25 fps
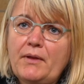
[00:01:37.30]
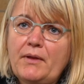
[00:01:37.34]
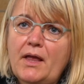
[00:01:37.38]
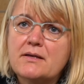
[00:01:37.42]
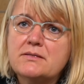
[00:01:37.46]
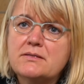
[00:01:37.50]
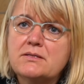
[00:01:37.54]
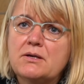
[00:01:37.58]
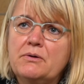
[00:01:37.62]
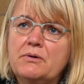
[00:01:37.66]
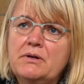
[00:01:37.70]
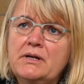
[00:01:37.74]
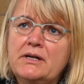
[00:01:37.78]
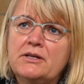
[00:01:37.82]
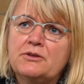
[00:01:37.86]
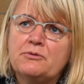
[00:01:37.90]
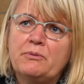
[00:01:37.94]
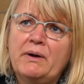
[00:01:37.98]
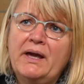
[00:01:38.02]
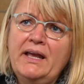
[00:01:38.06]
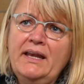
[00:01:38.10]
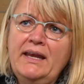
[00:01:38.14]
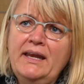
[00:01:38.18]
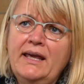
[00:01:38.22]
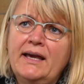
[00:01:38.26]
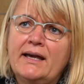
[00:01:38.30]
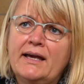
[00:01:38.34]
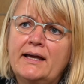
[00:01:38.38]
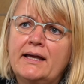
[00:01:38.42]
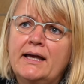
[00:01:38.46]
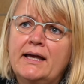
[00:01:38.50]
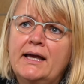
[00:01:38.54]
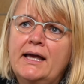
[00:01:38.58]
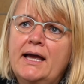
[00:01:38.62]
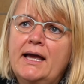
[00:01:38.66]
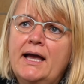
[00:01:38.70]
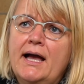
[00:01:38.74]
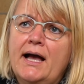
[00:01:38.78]
So in Lithuania,
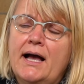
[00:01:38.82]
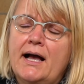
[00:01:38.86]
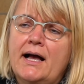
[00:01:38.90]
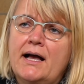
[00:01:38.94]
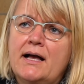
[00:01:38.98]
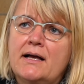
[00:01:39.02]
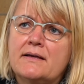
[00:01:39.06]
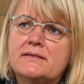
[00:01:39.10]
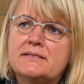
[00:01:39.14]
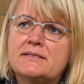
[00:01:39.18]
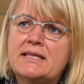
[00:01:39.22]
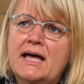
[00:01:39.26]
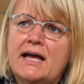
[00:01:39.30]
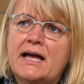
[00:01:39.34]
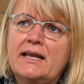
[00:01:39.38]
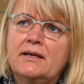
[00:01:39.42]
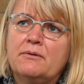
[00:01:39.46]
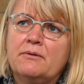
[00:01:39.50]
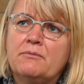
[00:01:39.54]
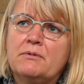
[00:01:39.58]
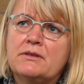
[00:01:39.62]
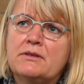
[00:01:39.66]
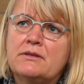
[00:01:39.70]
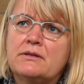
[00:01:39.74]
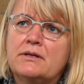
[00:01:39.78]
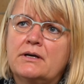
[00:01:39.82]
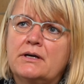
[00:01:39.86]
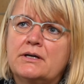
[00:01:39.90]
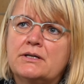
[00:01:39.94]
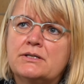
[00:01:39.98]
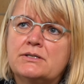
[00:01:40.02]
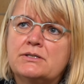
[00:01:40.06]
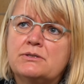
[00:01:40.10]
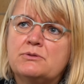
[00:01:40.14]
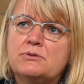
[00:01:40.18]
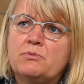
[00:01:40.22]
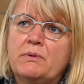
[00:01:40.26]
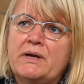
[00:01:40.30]
starting with
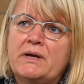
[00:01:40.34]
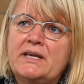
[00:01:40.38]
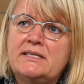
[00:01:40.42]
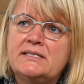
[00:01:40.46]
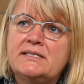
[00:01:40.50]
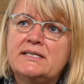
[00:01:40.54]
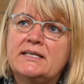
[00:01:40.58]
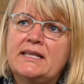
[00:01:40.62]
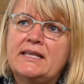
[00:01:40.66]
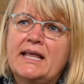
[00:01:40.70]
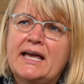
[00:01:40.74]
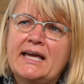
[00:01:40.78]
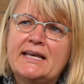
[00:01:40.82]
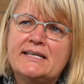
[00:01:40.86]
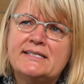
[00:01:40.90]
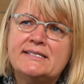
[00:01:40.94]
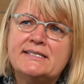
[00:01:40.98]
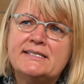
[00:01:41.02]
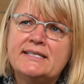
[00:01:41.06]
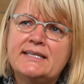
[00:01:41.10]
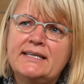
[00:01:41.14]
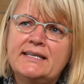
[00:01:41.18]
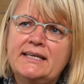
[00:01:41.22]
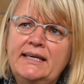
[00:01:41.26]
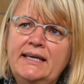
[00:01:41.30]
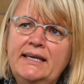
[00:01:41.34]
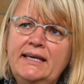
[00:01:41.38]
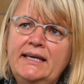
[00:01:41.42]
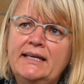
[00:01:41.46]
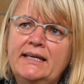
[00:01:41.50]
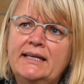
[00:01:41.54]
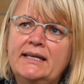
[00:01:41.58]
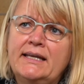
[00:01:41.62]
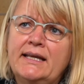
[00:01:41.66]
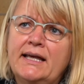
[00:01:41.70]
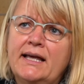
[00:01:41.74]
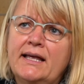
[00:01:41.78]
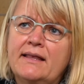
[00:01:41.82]

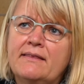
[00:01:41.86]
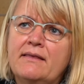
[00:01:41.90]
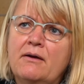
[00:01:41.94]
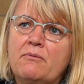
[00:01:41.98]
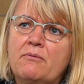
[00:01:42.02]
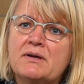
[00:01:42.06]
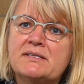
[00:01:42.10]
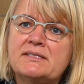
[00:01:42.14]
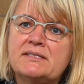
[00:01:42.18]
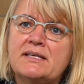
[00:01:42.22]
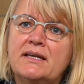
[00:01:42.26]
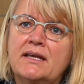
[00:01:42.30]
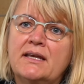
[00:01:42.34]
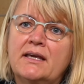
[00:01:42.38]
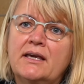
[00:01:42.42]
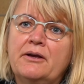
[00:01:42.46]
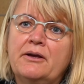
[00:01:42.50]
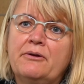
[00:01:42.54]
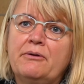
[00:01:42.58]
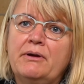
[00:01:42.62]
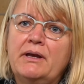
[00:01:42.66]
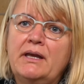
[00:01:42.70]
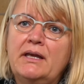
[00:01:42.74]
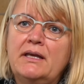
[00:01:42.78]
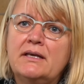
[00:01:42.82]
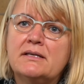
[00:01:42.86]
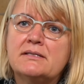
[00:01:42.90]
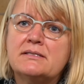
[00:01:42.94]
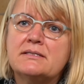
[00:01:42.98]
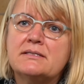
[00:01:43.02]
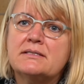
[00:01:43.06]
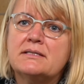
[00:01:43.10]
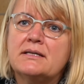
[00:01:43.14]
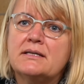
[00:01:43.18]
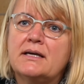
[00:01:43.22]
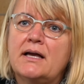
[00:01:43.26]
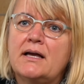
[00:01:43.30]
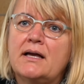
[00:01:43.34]
2019, there was an
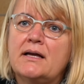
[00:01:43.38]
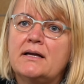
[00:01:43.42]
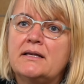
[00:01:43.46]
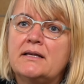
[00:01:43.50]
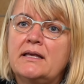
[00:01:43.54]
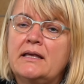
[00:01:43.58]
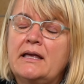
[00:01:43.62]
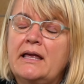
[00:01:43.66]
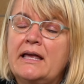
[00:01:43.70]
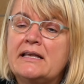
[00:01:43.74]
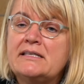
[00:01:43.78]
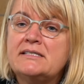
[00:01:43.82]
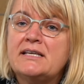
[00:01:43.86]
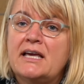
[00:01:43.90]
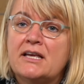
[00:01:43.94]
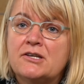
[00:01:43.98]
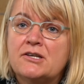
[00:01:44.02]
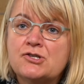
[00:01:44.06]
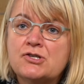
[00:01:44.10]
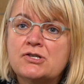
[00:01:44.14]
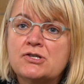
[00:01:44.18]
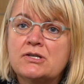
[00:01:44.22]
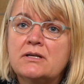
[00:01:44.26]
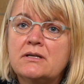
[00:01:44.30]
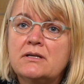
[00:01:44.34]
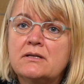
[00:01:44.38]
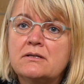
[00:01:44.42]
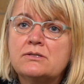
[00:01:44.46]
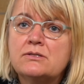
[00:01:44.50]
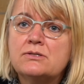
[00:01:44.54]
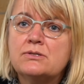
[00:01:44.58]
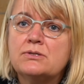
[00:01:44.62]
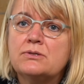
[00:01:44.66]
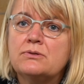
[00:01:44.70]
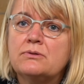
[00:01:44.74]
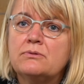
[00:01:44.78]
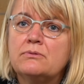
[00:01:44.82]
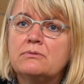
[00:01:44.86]
increased attention
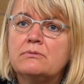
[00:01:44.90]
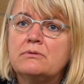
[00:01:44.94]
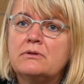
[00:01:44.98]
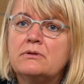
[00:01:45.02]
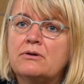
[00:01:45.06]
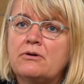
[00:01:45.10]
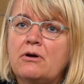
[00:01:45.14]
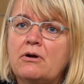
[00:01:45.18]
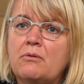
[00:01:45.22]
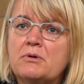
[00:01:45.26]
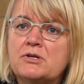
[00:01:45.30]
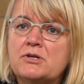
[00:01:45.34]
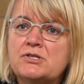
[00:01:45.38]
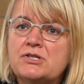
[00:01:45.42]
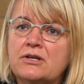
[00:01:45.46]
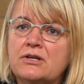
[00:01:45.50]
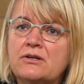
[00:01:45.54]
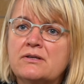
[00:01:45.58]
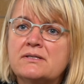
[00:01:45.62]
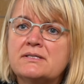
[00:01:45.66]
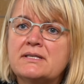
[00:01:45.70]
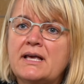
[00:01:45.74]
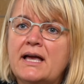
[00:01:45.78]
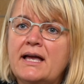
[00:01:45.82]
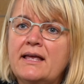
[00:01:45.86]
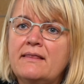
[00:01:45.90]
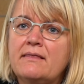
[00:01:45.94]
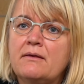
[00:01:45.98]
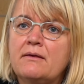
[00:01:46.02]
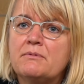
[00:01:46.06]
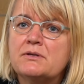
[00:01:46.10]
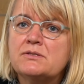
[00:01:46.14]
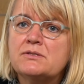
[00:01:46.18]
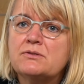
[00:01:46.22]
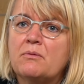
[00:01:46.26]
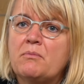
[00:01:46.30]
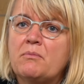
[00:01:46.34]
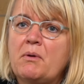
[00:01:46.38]
to the Roma genocide. There
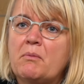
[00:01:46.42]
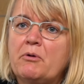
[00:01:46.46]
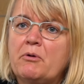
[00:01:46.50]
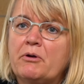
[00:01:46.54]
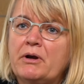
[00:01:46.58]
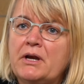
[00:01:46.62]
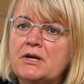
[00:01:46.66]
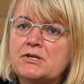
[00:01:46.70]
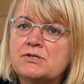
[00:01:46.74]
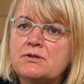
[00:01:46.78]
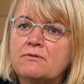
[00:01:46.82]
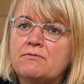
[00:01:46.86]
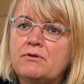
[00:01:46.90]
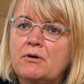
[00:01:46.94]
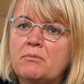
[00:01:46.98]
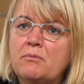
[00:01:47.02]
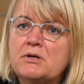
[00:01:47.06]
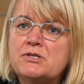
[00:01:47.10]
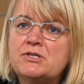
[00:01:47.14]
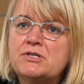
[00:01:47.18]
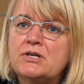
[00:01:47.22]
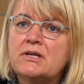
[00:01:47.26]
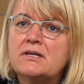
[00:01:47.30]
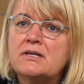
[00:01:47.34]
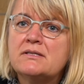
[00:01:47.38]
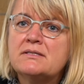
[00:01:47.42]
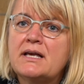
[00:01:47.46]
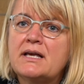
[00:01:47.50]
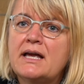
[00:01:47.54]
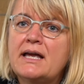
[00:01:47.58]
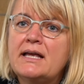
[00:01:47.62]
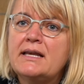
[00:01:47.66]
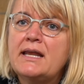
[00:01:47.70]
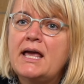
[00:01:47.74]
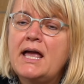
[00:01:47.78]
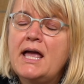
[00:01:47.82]
was commemoration of Roma genocide,